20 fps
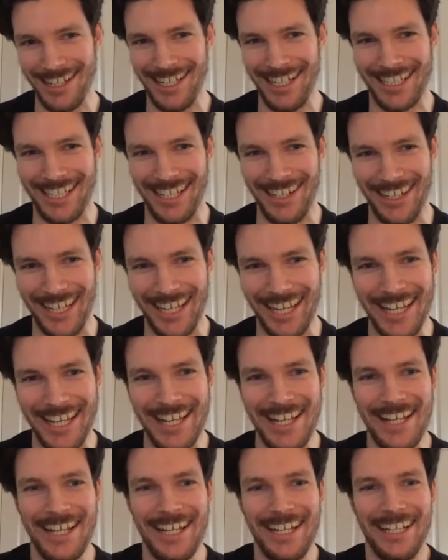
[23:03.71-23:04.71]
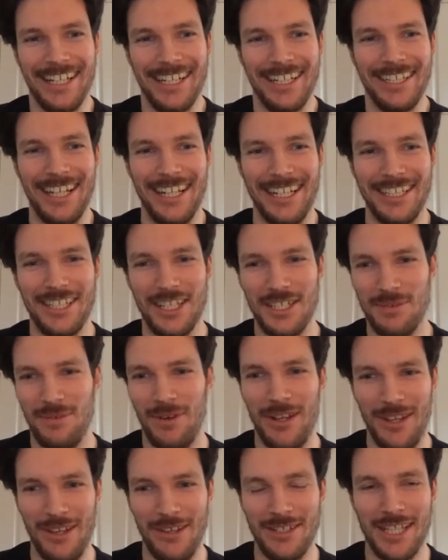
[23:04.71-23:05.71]
And it's just
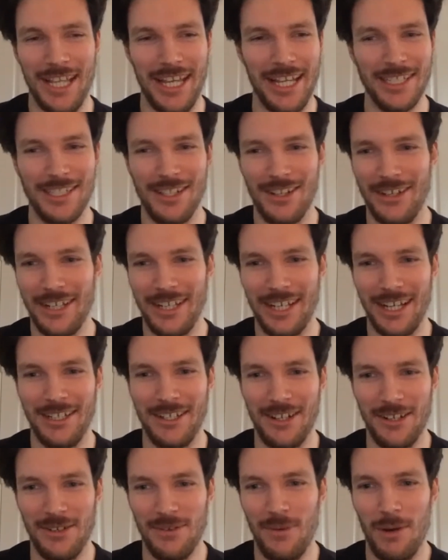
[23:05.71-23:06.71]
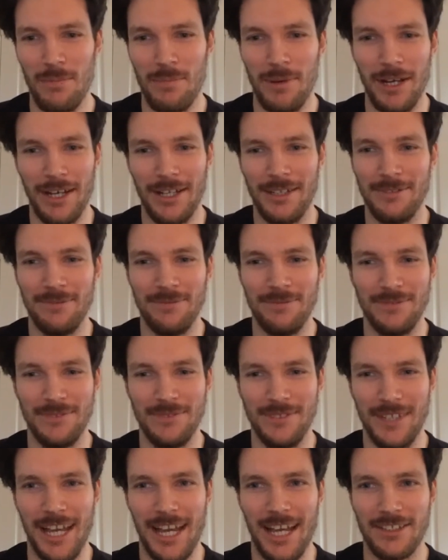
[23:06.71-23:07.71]
one of those things, like, I don't know what, but
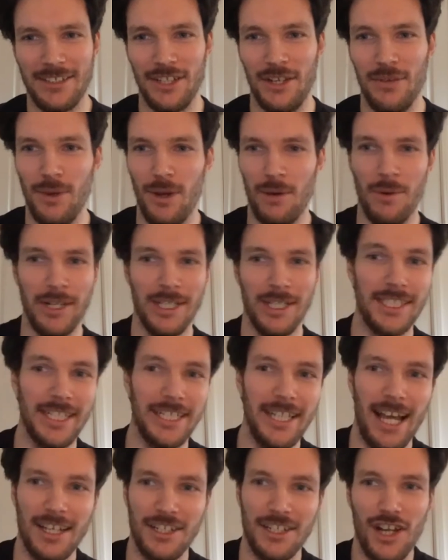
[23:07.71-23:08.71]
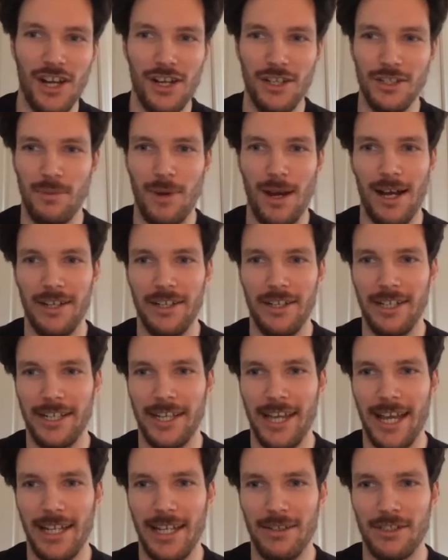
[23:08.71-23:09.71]
yeah, so like when I seen that shot as well, and
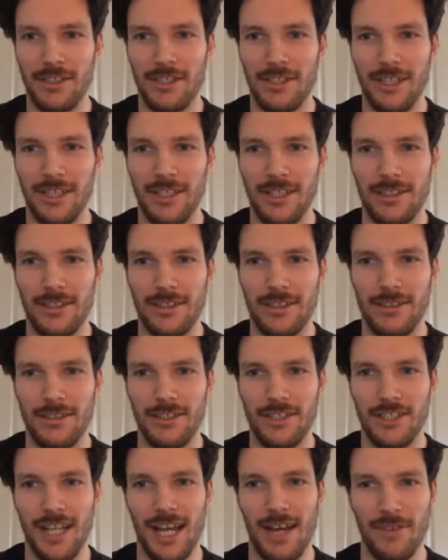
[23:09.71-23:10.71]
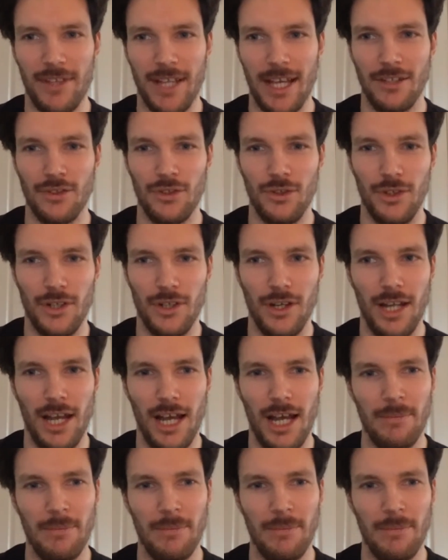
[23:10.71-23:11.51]
again, it's just having that sort of color.